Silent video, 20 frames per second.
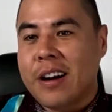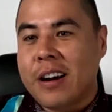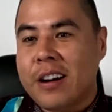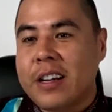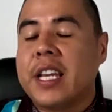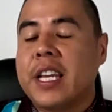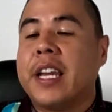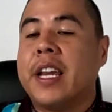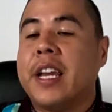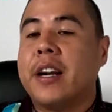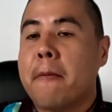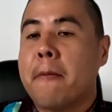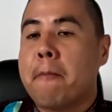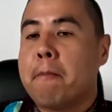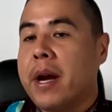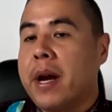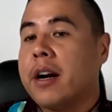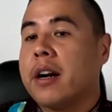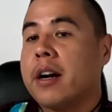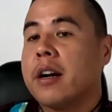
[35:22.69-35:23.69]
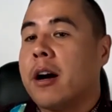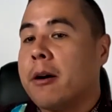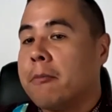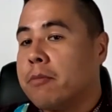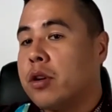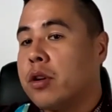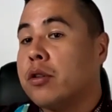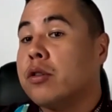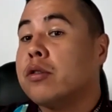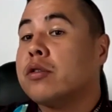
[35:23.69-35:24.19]
to hear a bear come
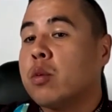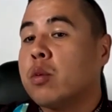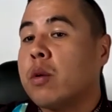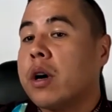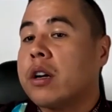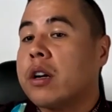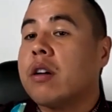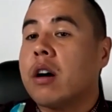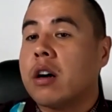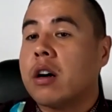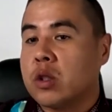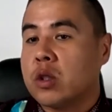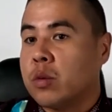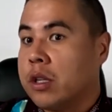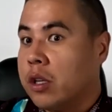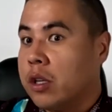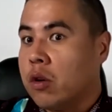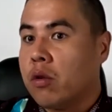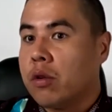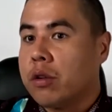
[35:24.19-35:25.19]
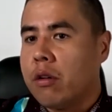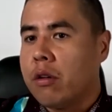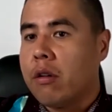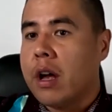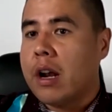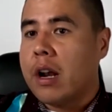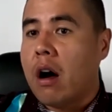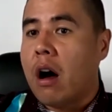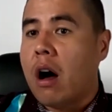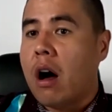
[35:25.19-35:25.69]
through sweat rocks when you know they're
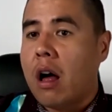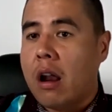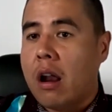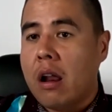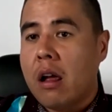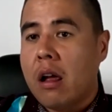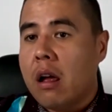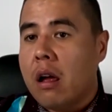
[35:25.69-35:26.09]
red hot,